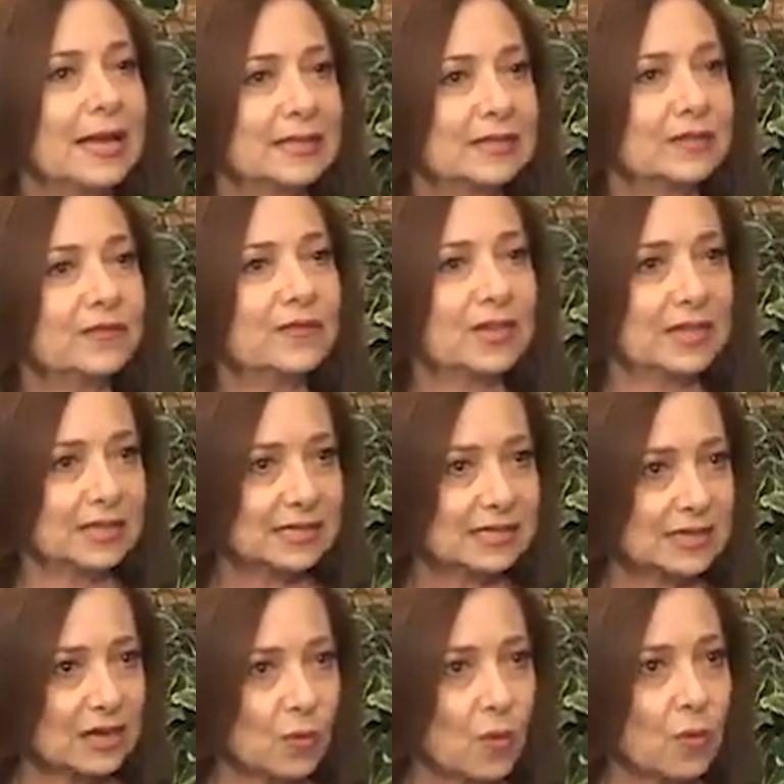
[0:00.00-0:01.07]
as if
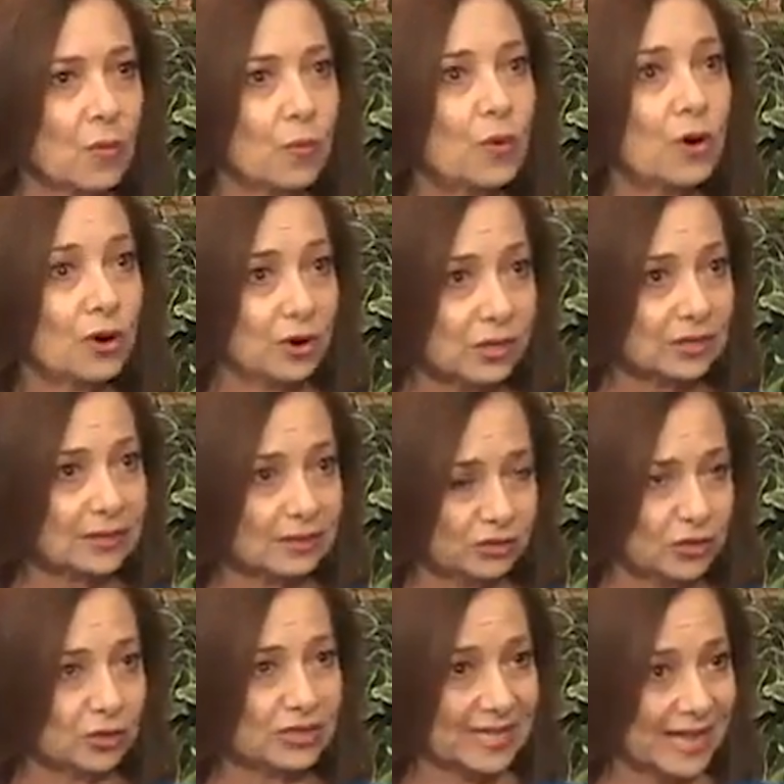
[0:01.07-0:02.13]
it's worked,
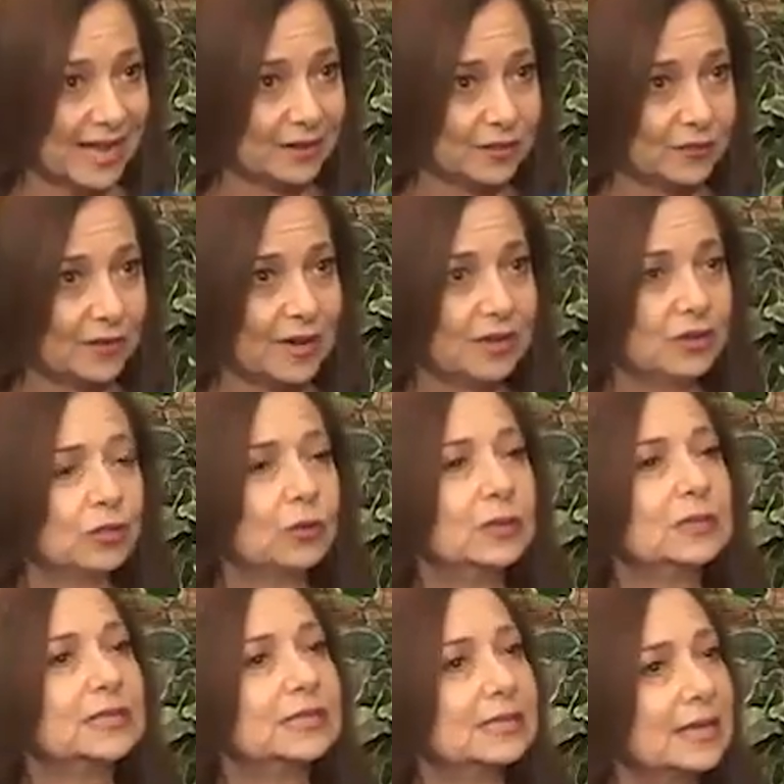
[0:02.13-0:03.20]
you're satisfied, and yeah, you
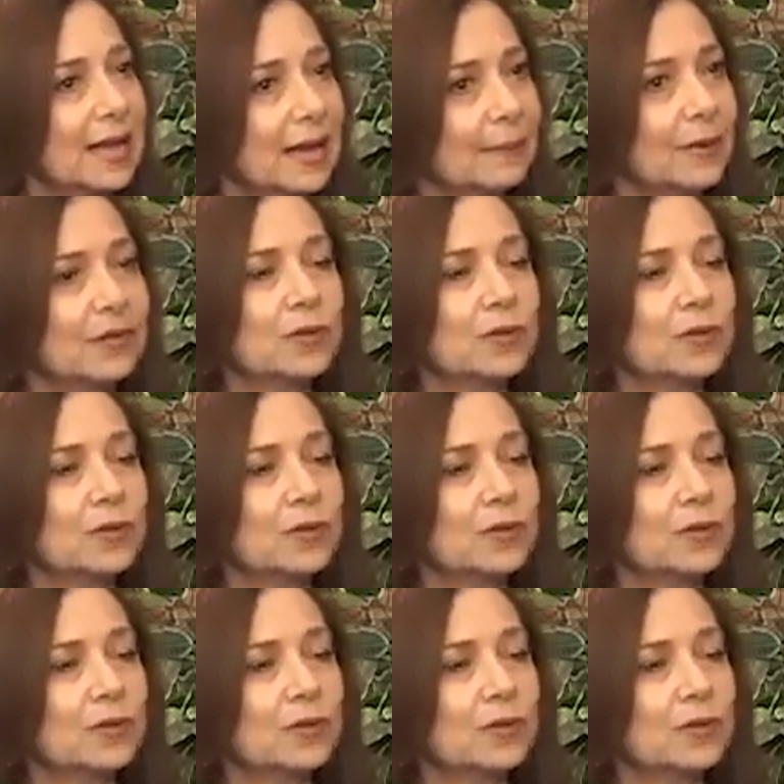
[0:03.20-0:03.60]
can stop. Yeah.